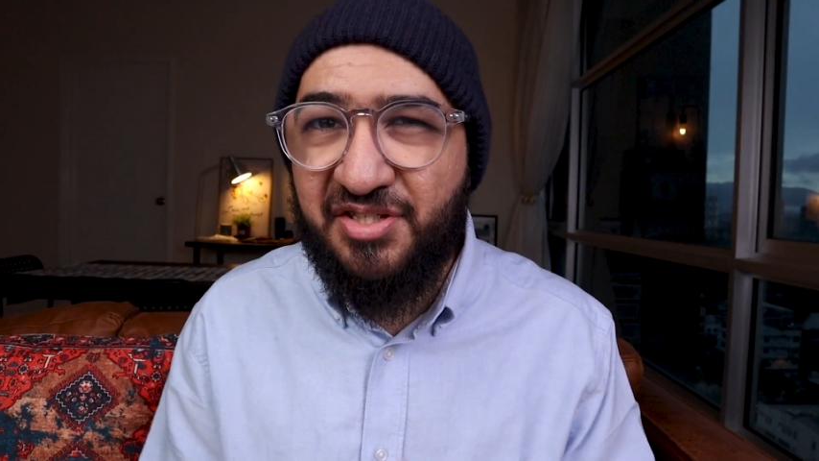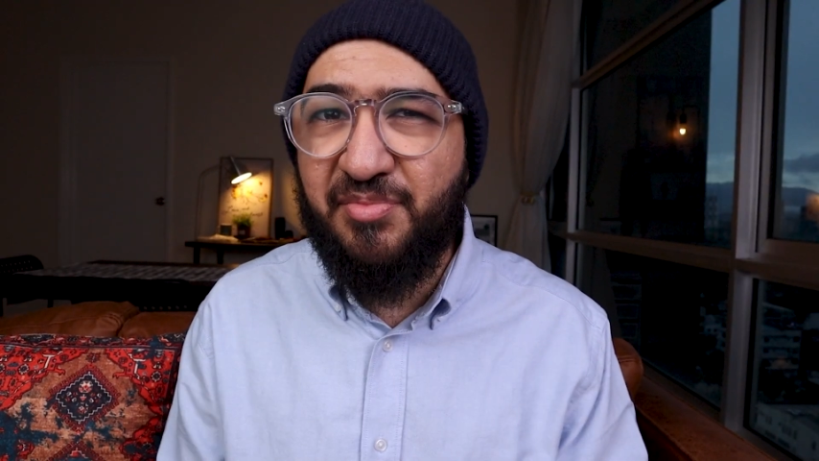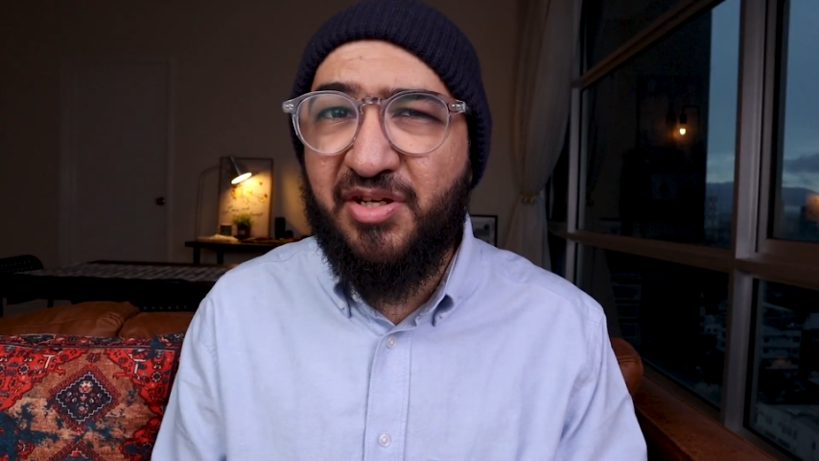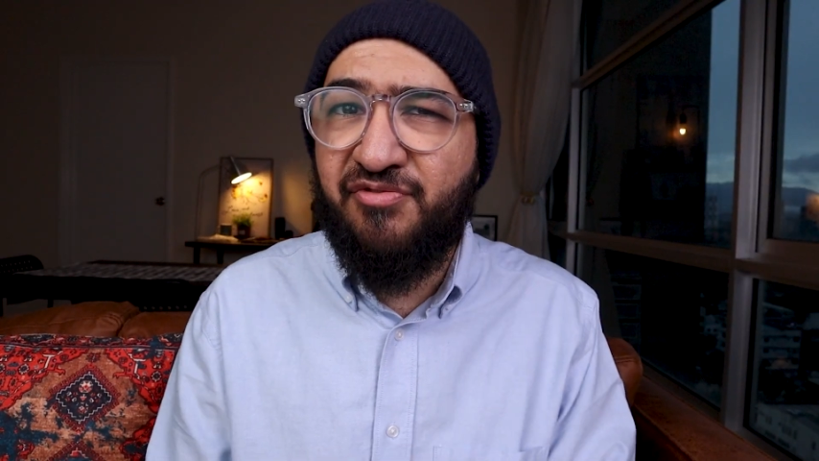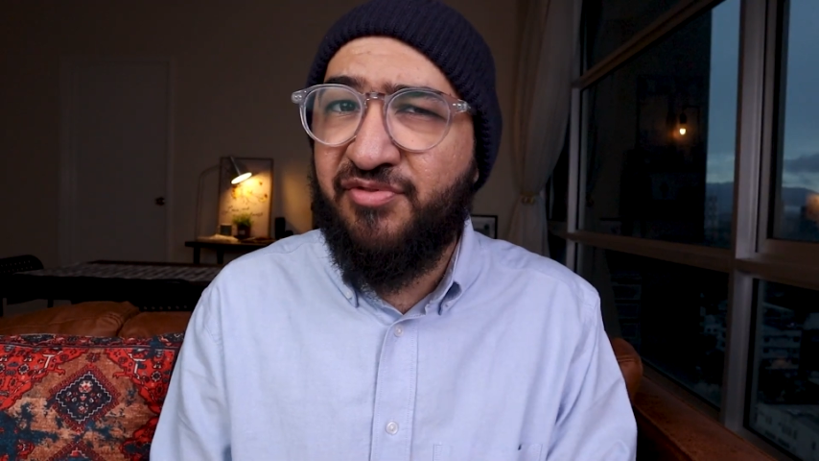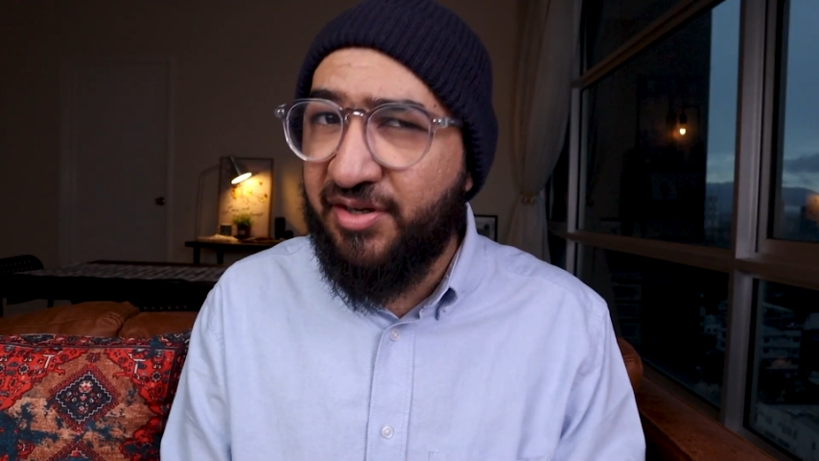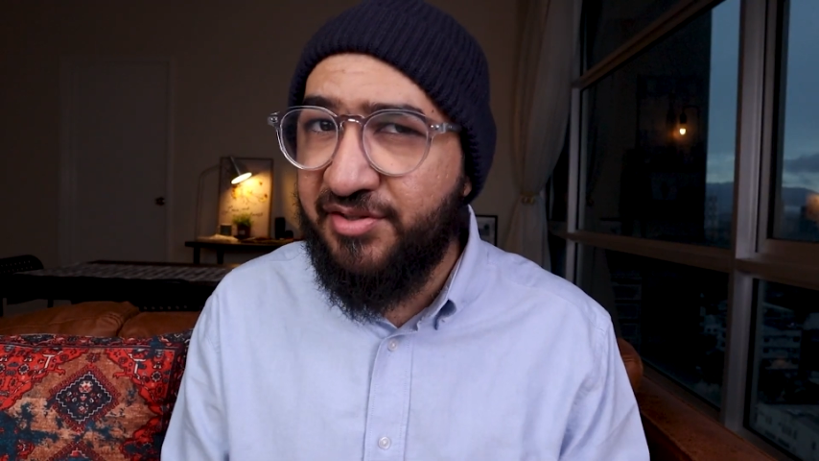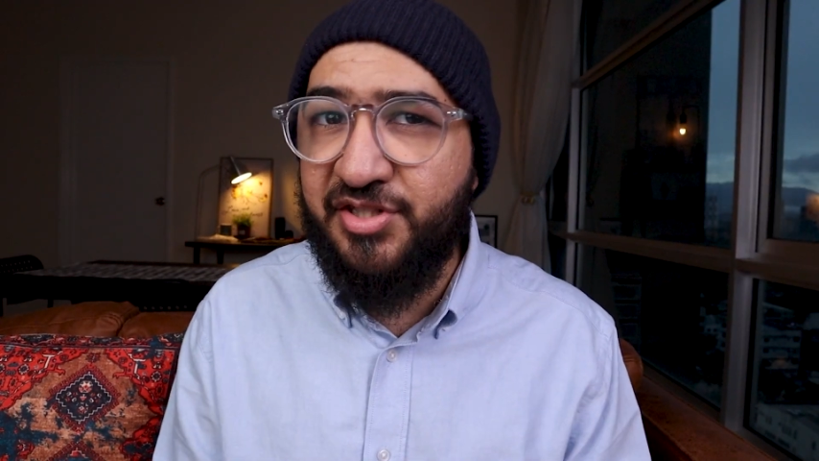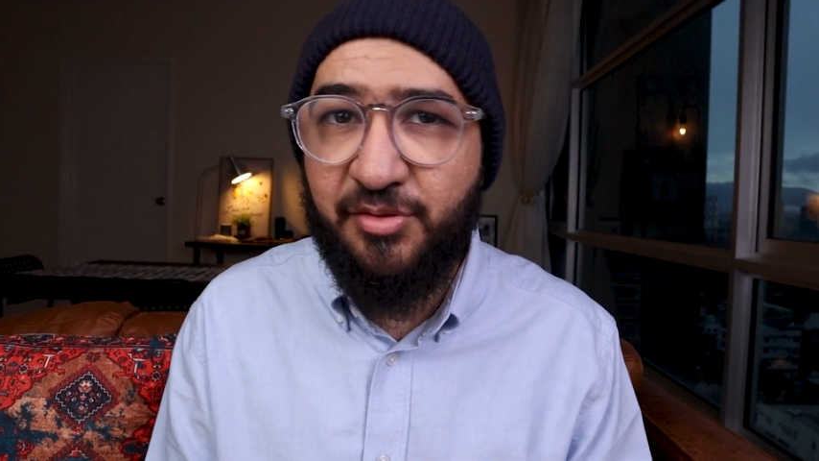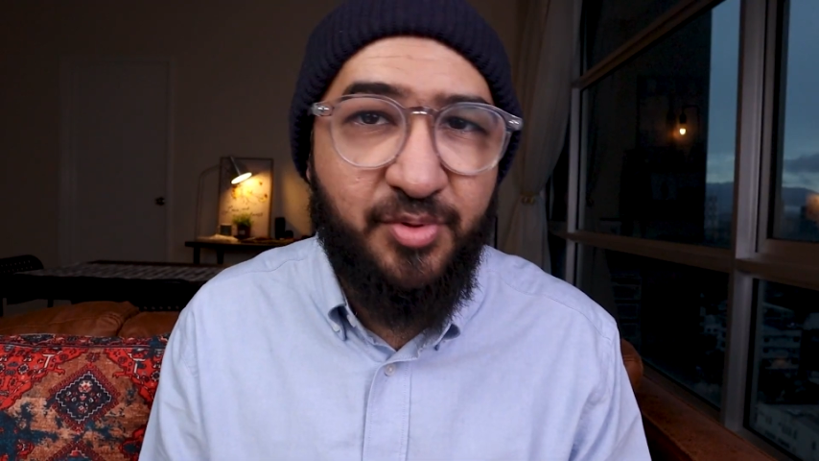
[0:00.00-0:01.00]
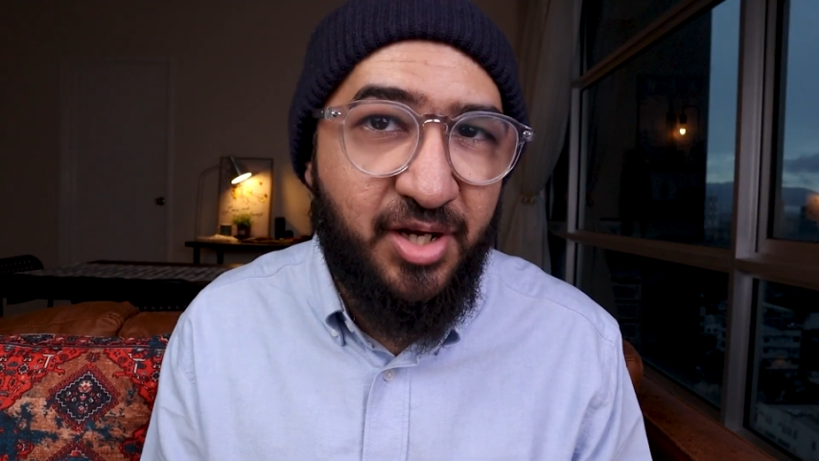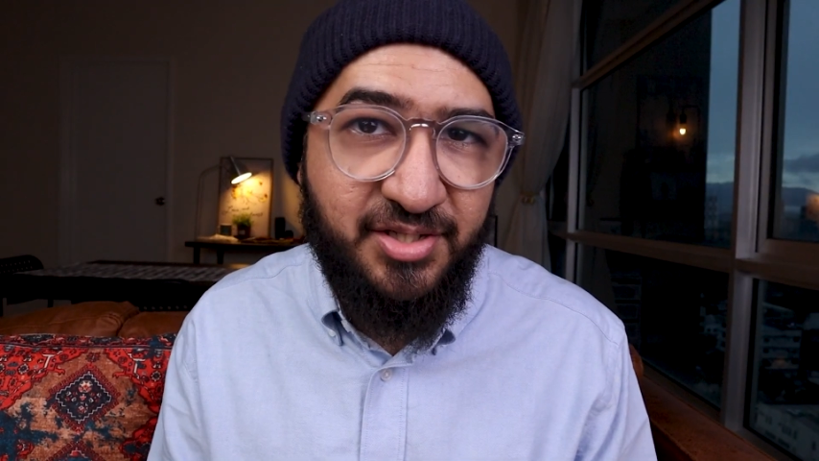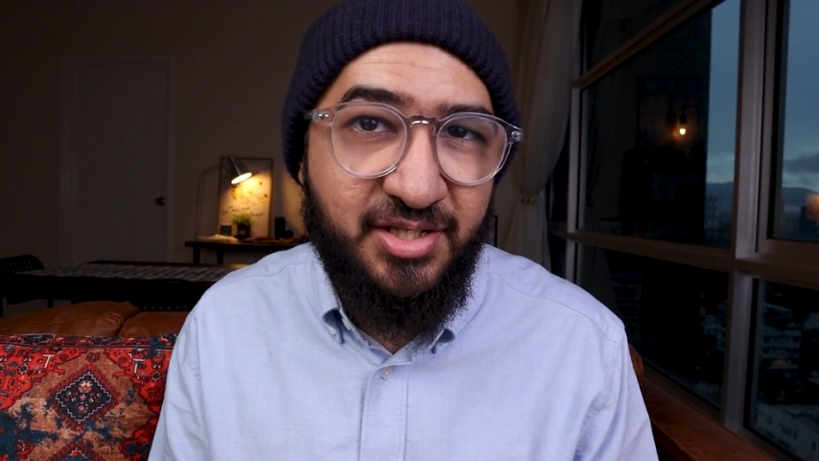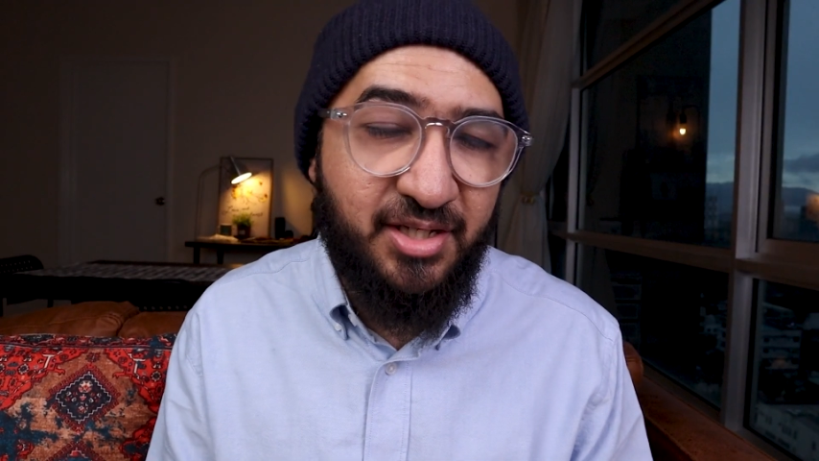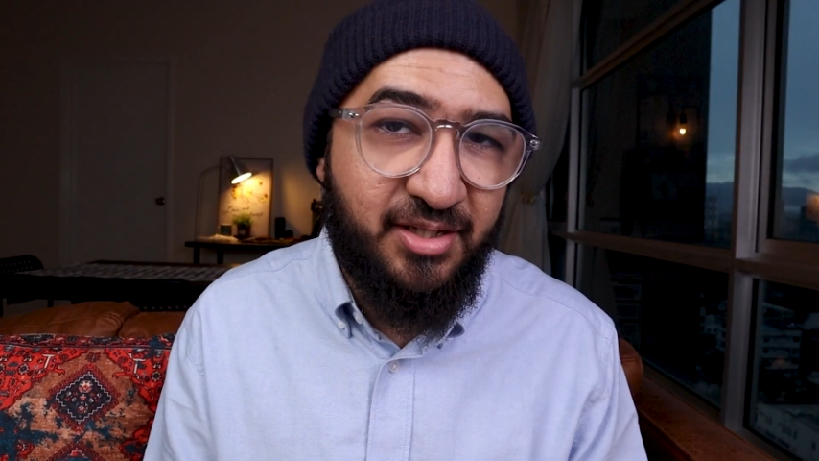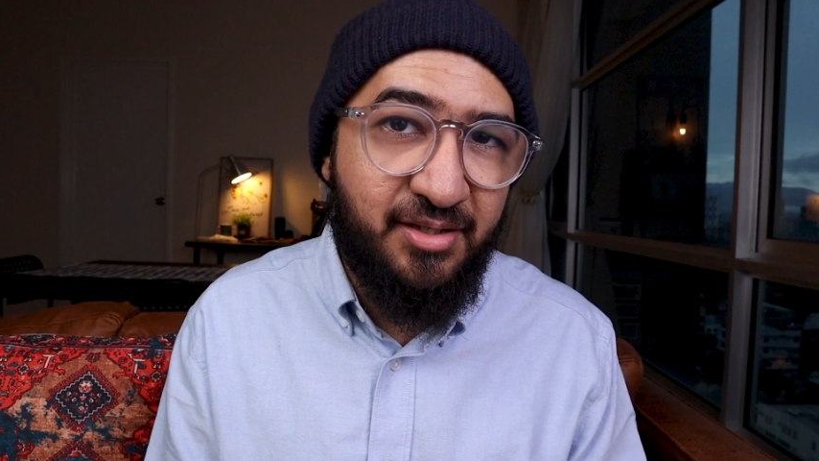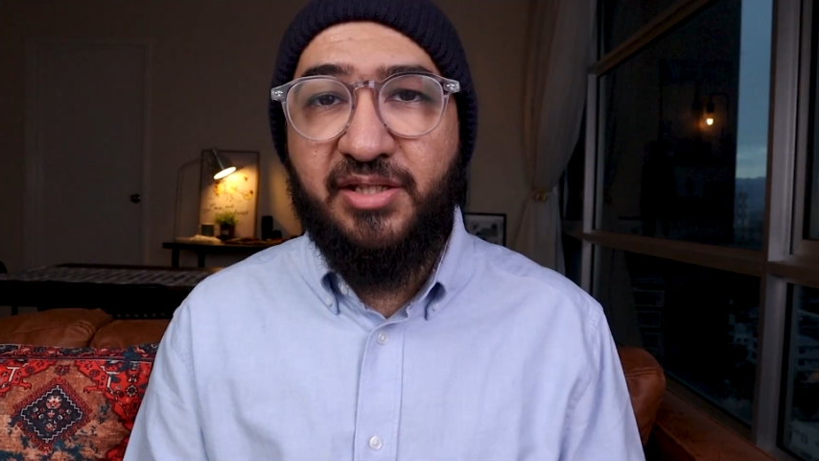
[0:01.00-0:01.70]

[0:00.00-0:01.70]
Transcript: something very surprising.